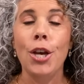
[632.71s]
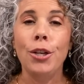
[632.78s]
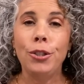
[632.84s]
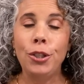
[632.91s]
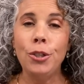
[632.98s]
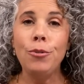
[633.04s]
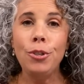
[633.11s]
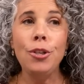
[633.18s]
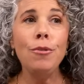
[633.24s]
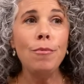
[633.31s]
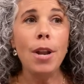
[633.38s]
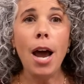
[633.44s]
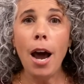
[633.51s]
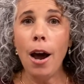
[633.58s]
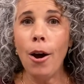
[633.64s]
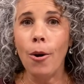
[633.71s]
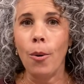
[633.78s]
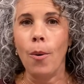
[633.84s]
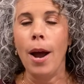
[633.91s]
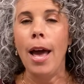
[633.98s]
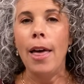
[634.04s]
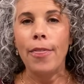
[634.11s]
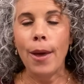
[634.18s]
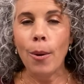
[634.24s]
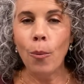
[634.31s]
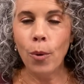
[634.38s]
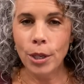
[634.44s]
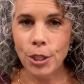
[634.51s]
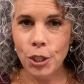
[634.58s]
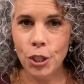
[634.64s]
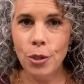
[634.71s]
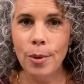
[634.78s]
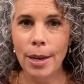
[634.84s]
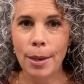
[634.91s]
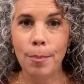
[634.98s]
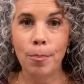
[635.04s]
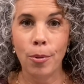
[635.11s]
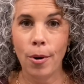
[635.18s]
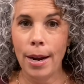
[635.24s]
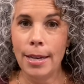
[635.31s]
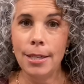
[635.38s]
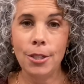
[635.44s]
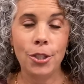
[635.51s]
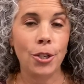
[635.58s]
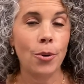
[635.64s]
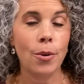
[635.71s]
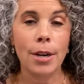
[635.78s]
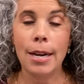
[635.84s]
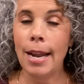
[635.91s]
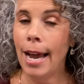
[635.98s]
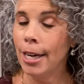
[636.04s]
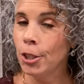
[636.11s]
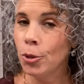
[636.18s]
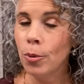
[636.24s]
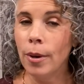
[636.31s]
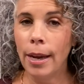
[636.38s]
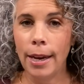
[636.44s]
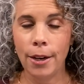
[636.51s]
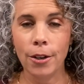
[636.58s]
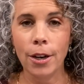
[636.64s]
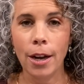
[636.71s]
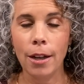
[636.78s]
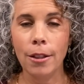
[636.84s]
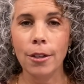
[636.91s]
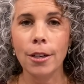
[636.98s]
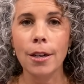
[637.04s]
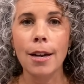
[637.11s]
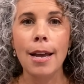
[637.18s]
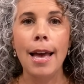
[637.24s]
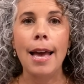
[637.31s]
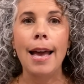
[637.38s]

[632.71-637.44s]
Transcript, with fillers: Do you know that once you embrace your natural hair color,